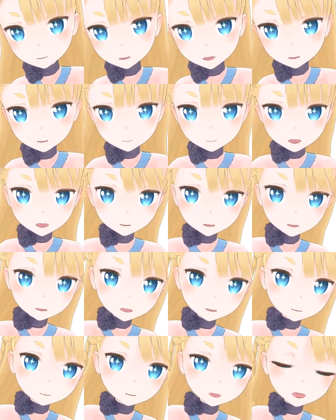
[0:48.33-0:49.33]
I started a
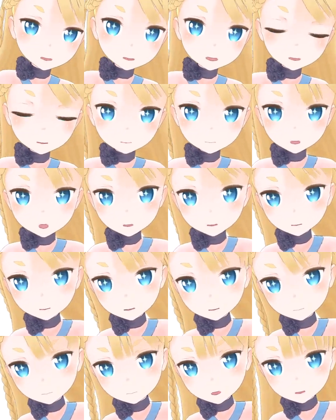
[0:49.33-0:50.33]
drive a few
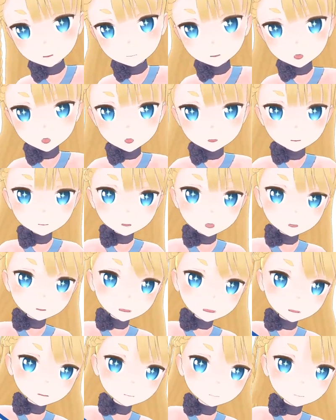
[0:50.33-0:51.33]
minutes before or
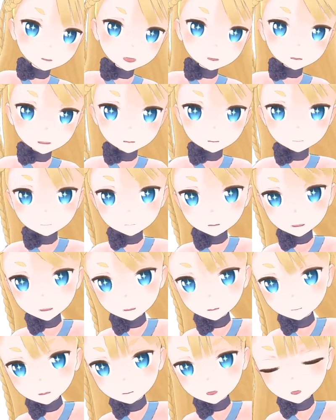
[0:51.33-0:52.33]
after I had
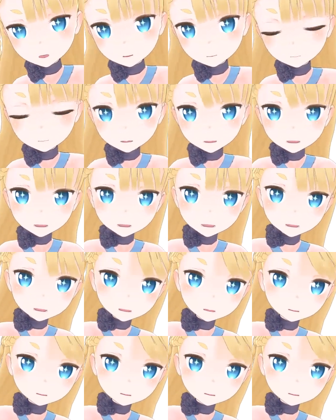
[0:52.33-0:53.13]
planned and all the A.